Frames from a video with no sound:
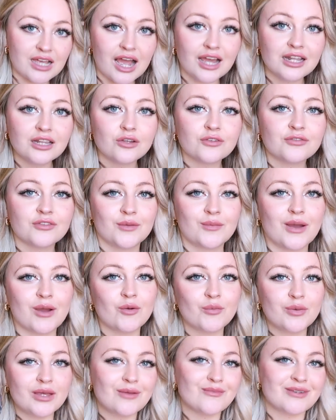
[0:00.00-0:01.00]
I love them.
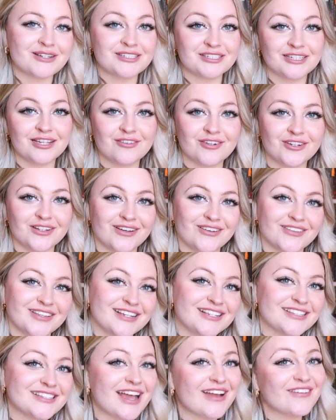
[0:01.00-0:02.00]
I'll be eating my cereal out of
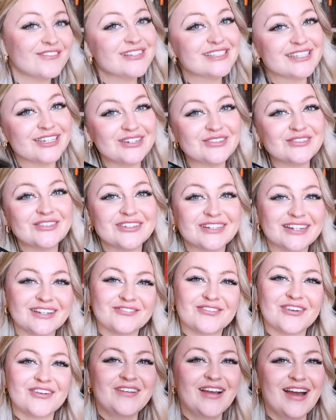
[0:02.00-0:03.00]
these every single
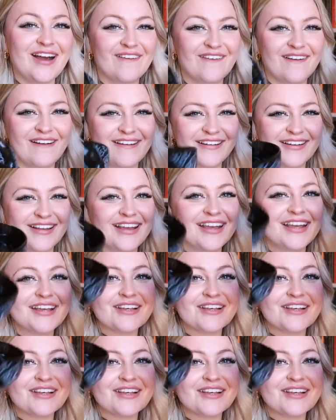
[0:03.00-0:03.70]
morning from now on.